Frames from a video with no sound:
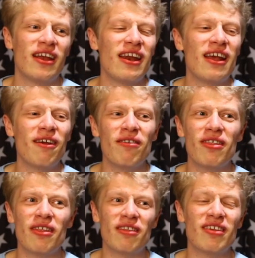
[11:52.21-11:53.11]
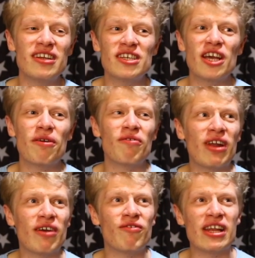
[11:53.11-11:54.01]
Now Psych2Go have
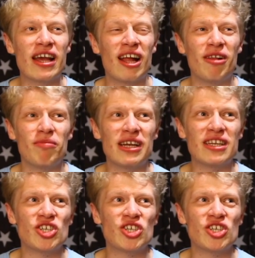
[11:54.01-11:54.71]
like really helped me